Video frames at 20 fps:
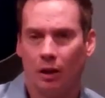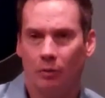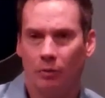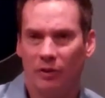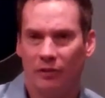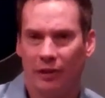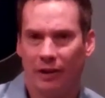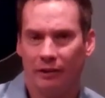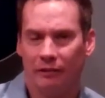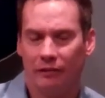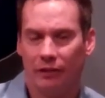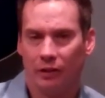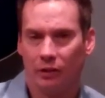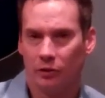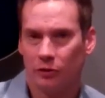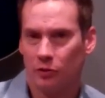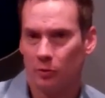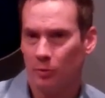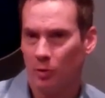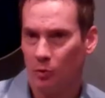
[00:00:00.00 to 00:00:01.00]
We've had
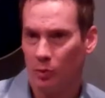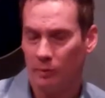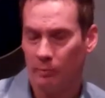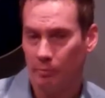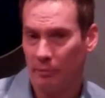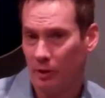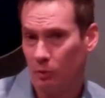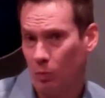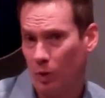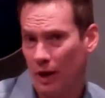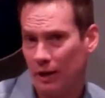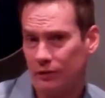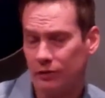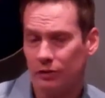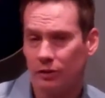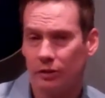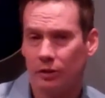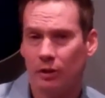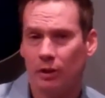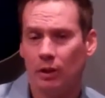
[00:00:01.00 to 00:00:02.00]
fellows from the
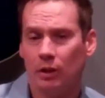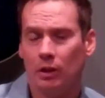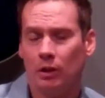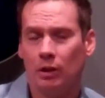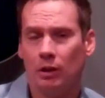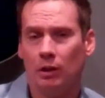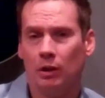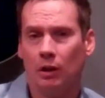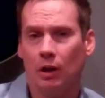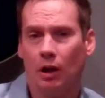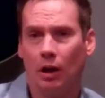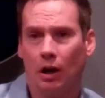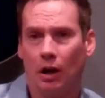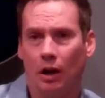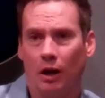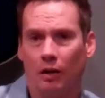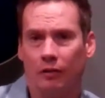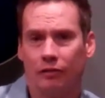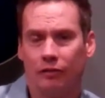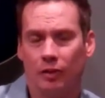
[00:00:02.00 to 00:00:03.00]
Midwest,
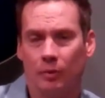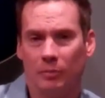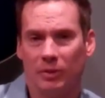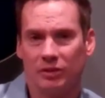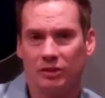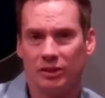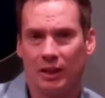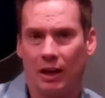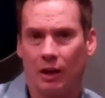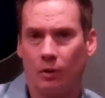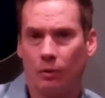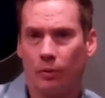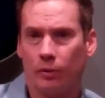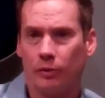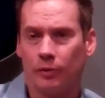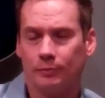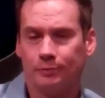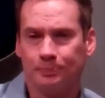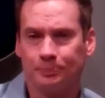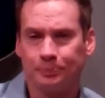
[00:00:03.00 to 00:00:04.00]
from the
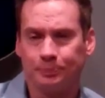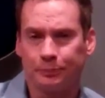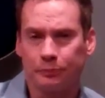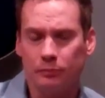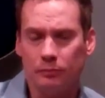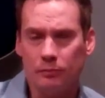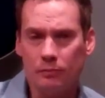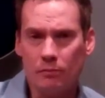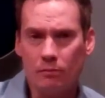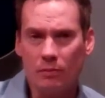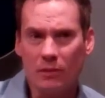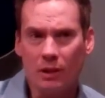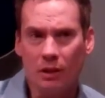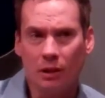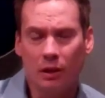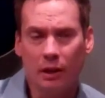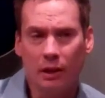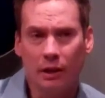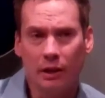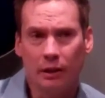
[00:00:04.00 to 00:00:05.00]
South,
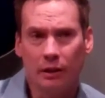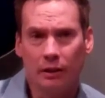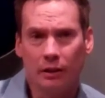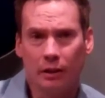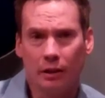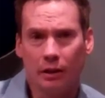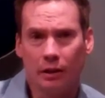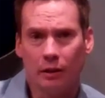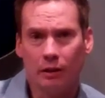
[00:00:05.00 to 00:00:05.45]
and